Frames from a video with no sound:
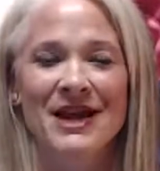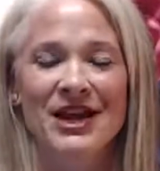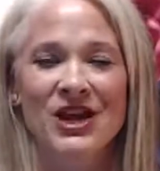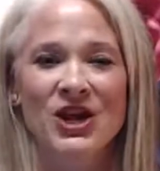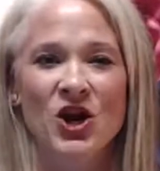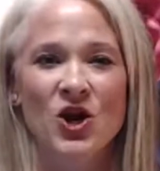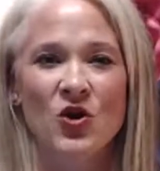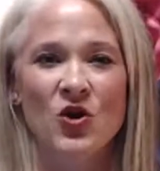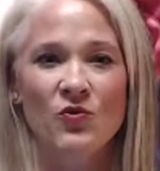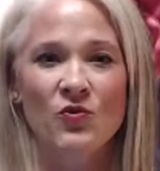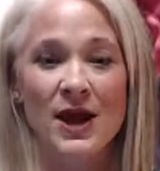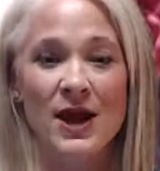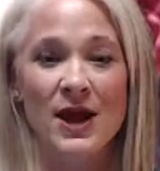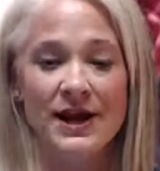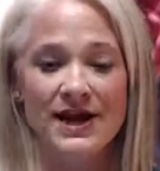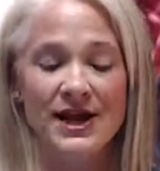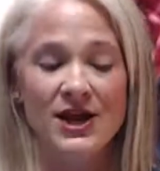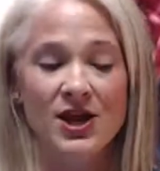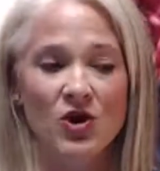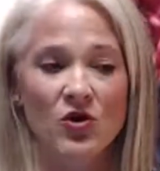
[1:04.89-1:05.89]
You know, right
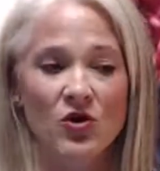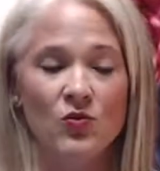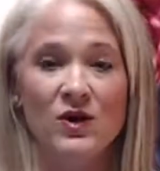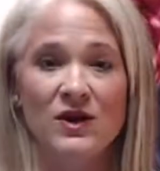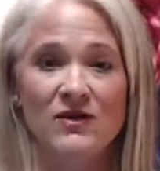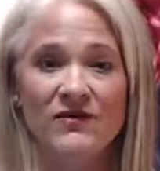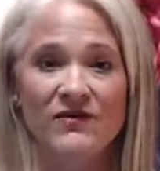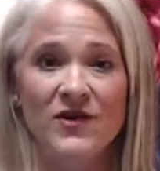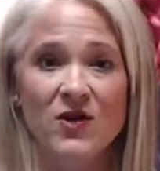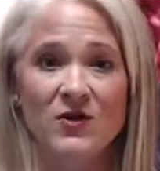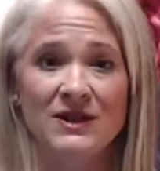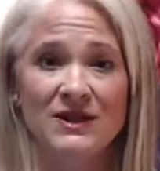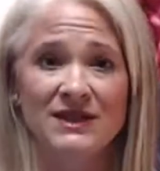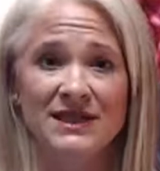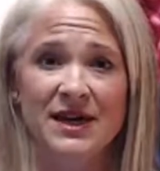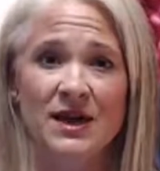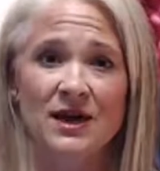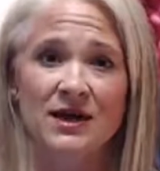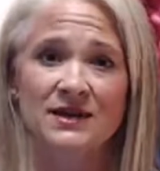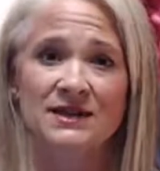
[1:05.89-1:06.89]
here, we're
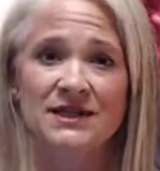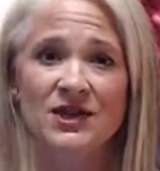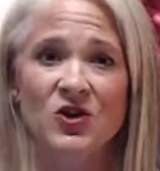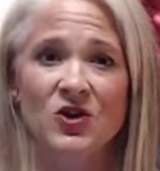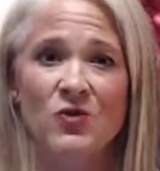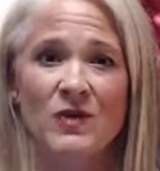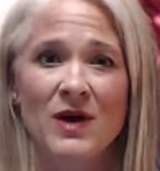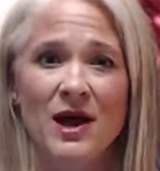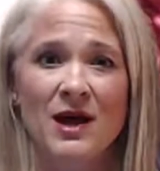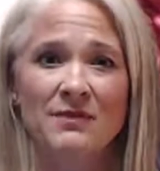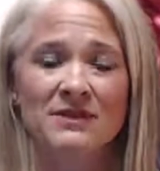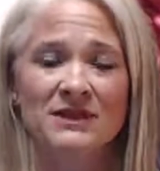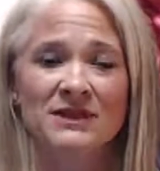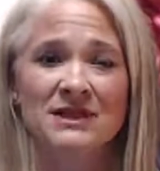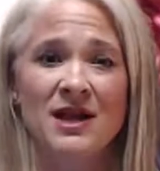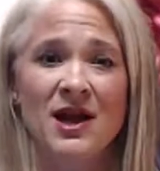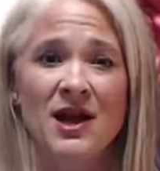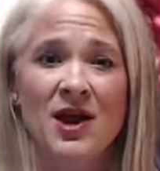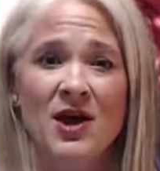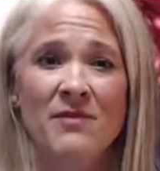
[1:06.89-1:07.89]
focusing on single
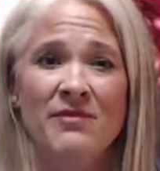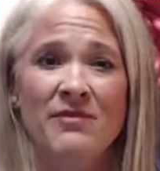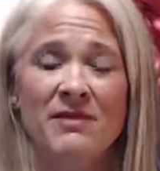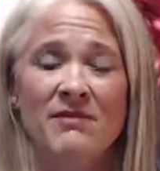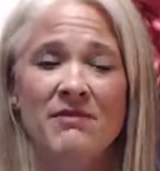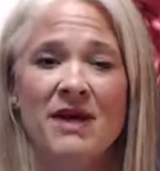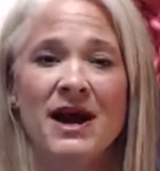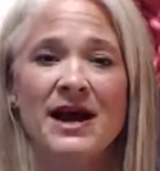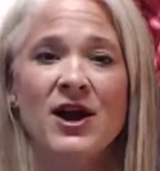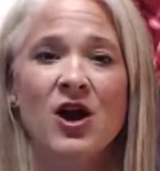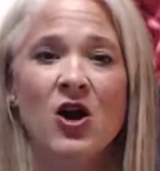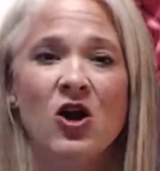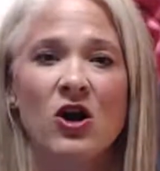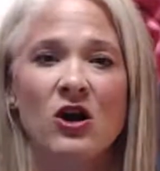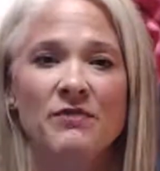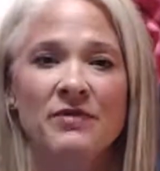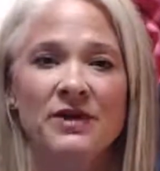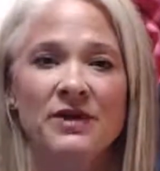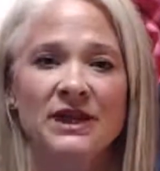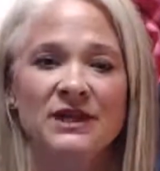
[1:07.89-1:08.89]
moms, but my
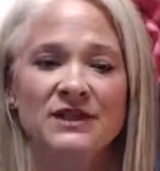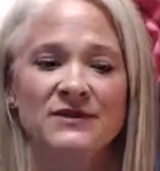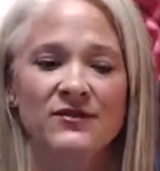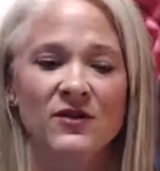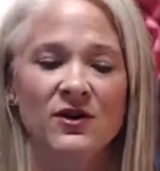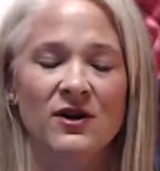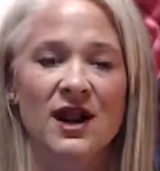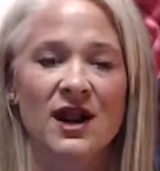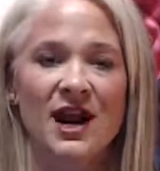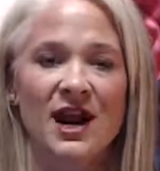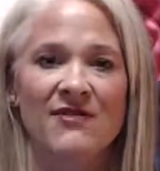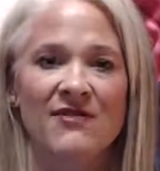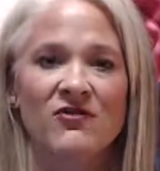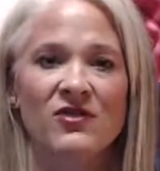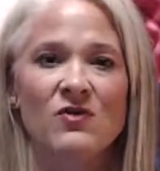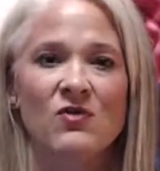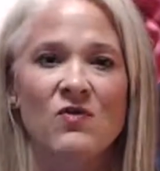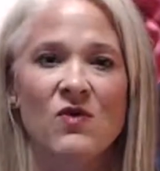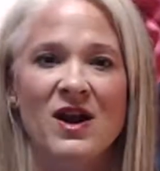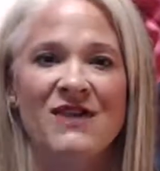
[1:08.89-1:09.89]
heart beats for
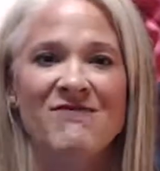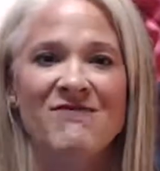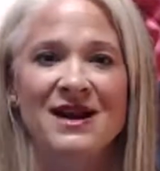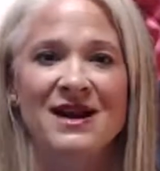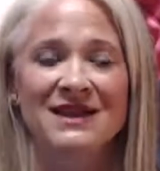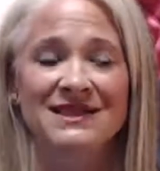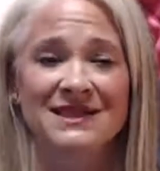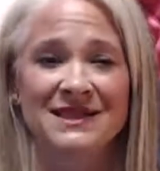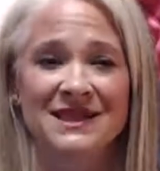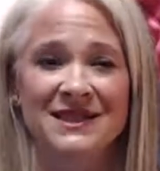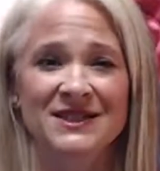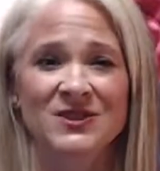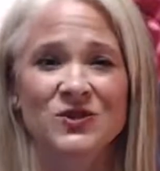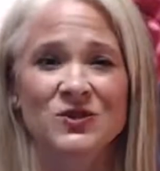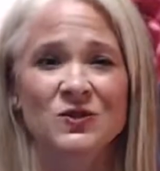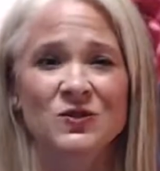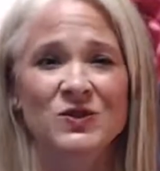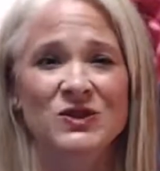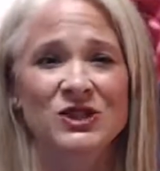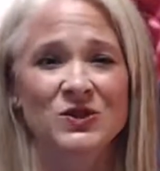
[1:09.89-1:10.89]
every one of my
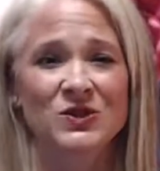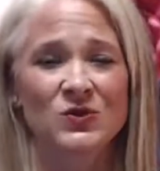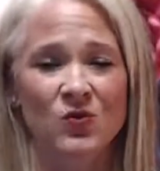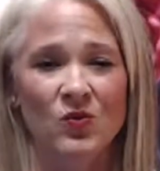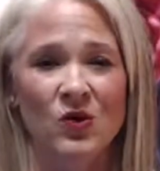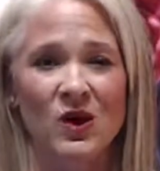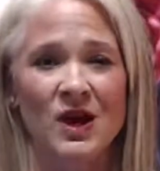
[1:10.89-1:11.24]
sisters, which is